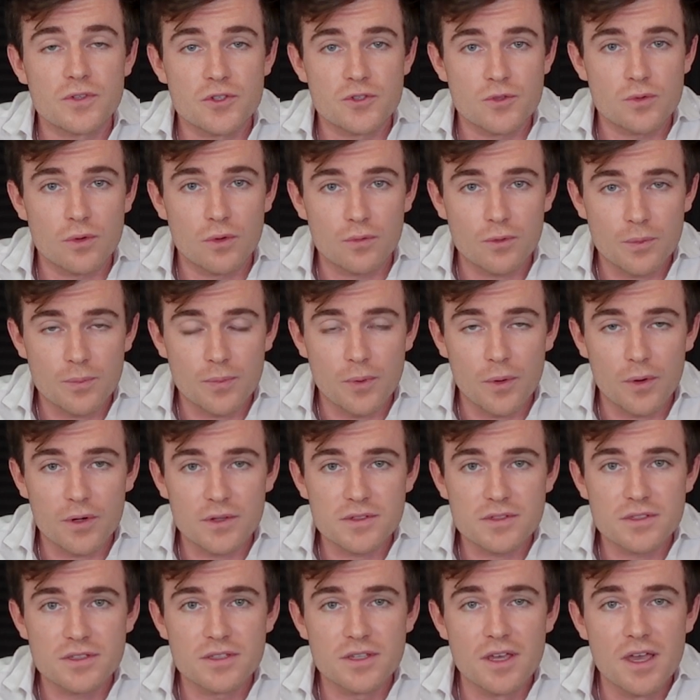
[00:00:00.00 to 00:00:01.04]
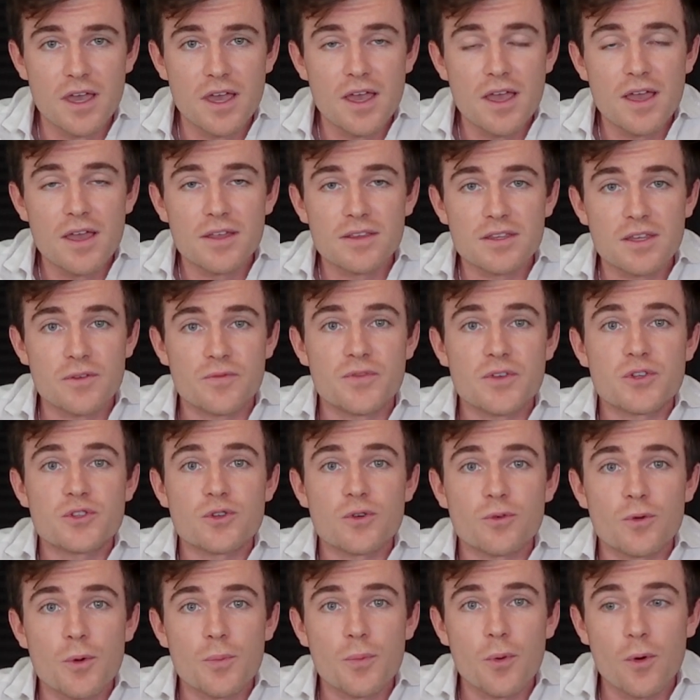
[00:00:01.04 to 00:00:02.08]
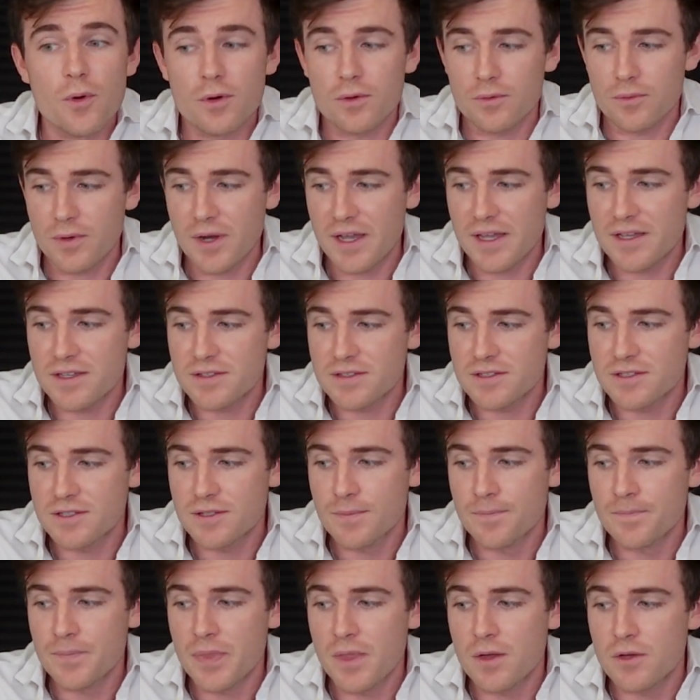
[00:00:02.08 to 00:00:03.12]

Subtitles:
visual reports. The official report writes,